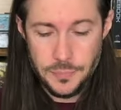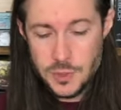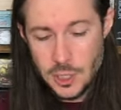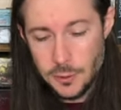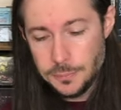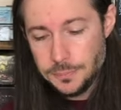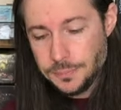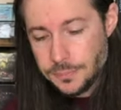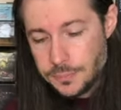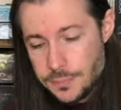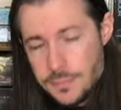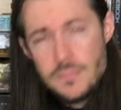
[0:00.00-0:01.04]
so
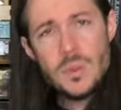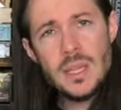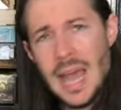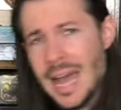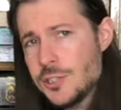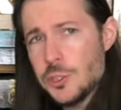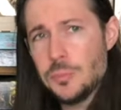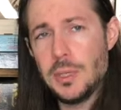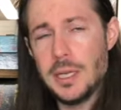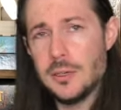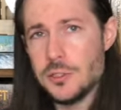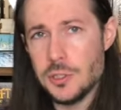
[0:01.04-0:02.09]
as your
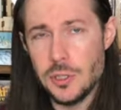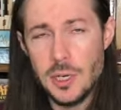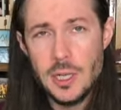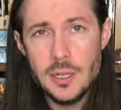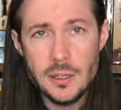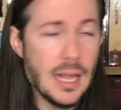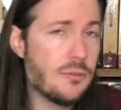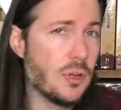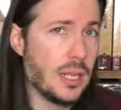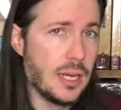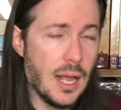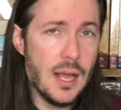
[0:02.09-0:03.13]
players are
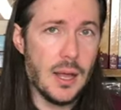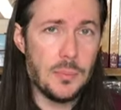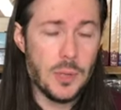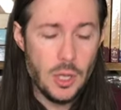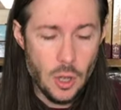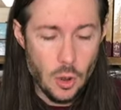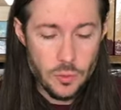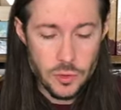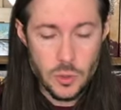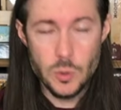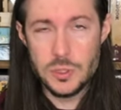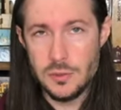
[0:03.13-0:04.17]
leveling up over the
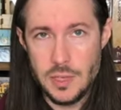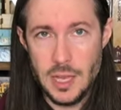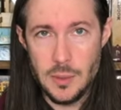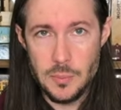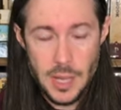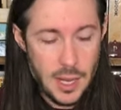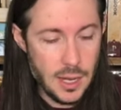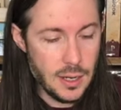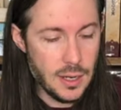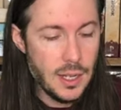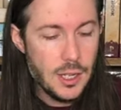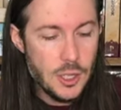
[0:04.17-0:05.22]
course of campaign,
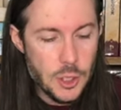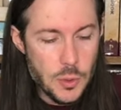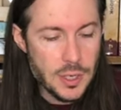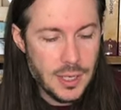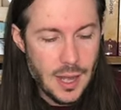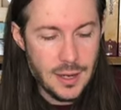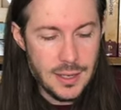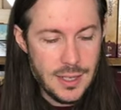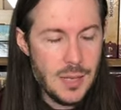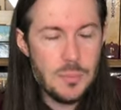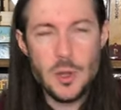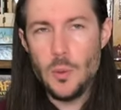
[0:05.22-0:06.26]
you can kind of
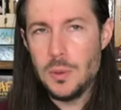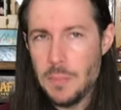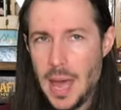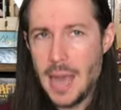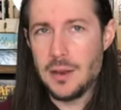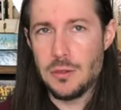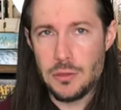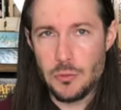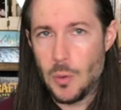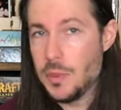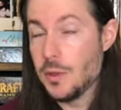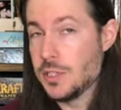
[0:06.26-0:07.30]
keep going back and
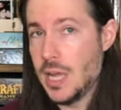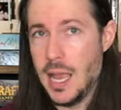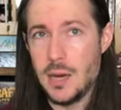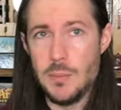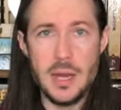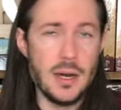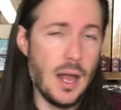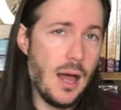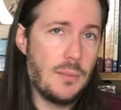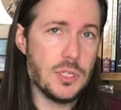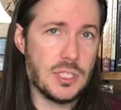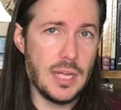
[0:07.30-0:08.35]
throwing those animated
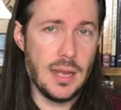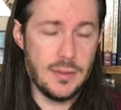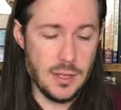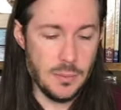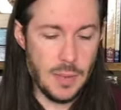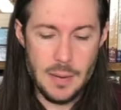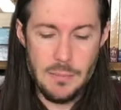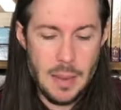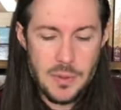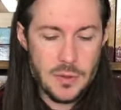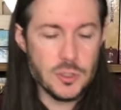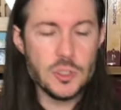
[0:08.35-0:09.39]
objects at them, and maybe
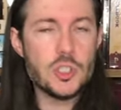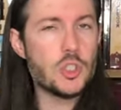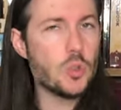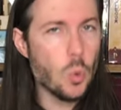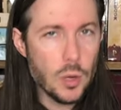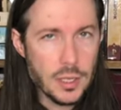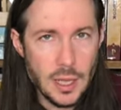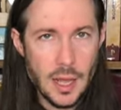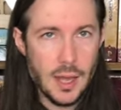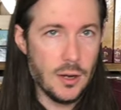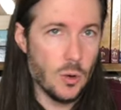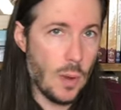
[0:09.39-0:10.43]
there's a
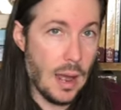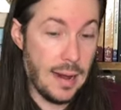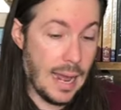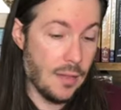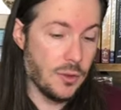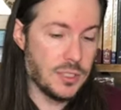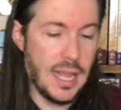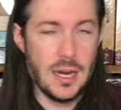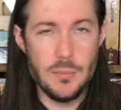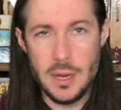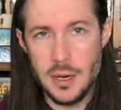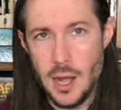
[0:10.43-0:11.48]
storyline around how those
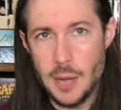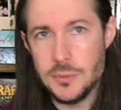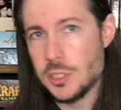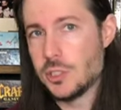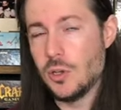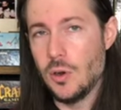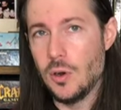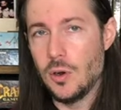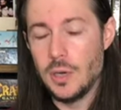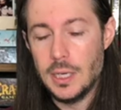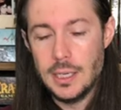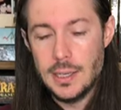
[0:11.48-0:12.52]
animated objects all
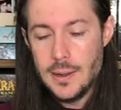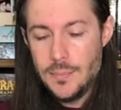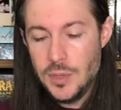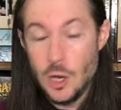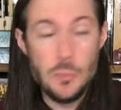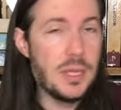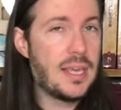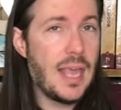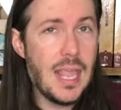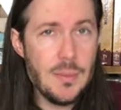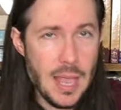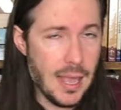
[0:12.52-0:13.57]
you know,
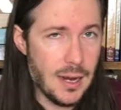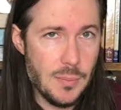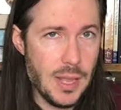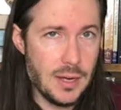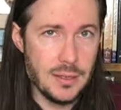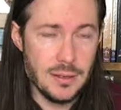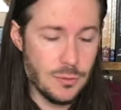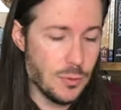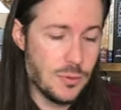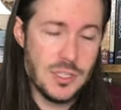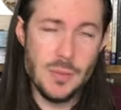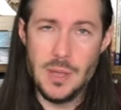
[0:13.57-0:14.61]
became animated through
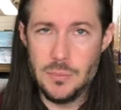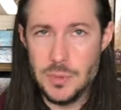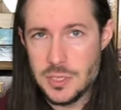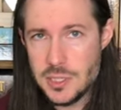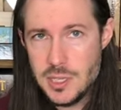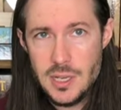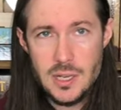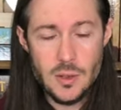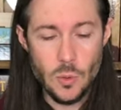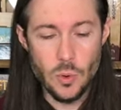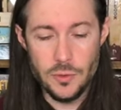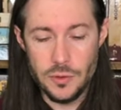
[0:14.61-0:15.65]
some NPC
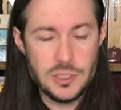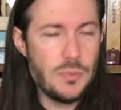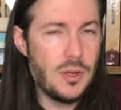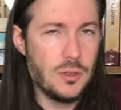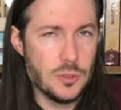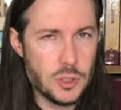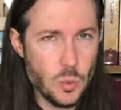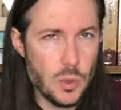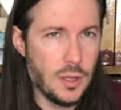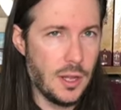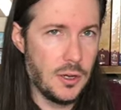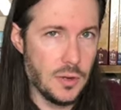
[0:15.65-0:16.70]
or there's something in your
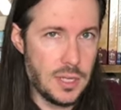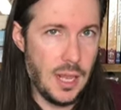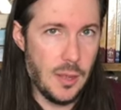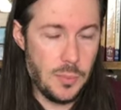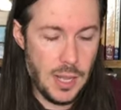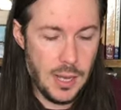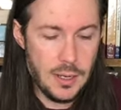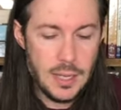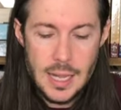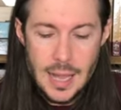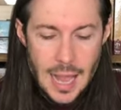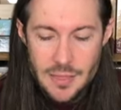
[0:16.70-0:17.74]
storyline, your campaign,
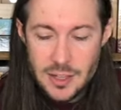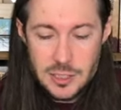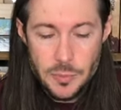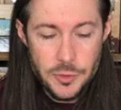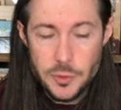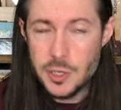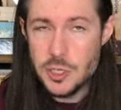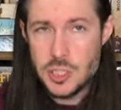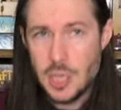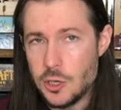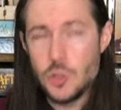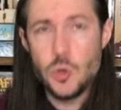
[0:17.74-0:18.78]
and that's something you can just kind
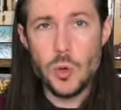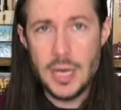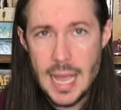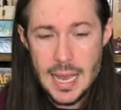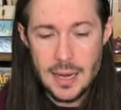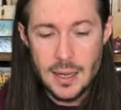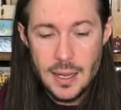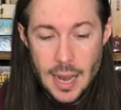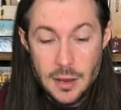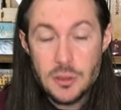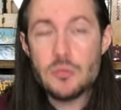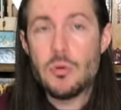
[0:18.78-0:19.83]
of create
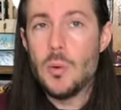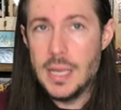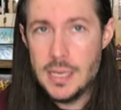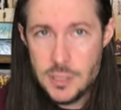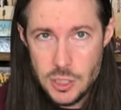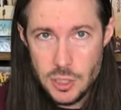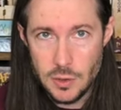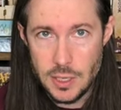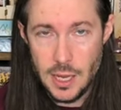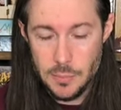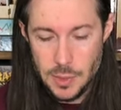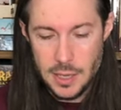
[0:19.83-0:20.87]
and throw into your
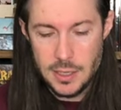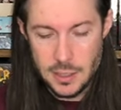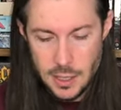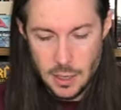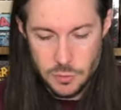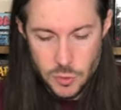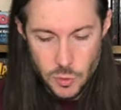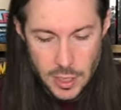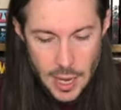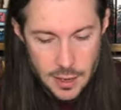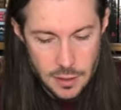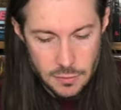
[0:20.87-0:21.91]
campaign, get kind of
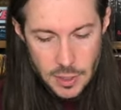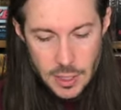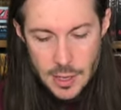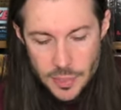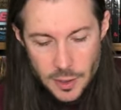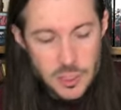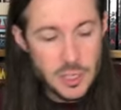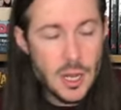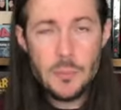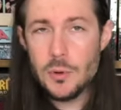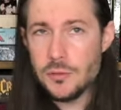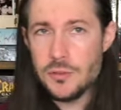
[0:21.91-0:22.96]
creative. There's a
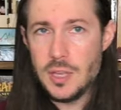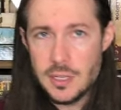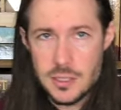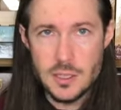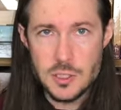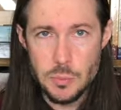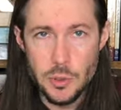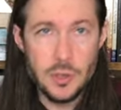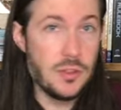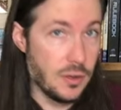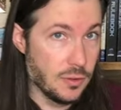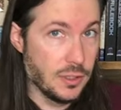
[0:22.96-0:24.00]
number of things in this book
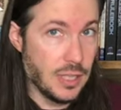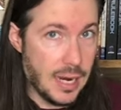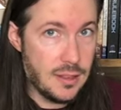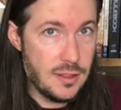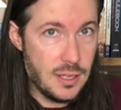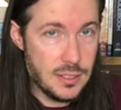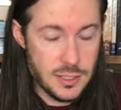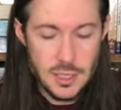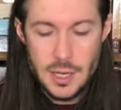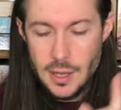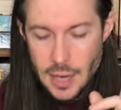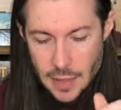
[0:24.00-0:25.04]
that are like this,
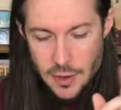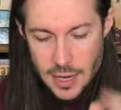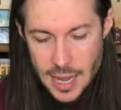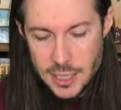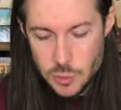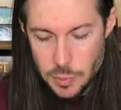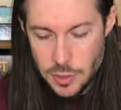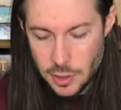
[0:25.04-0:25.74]
and the next will be the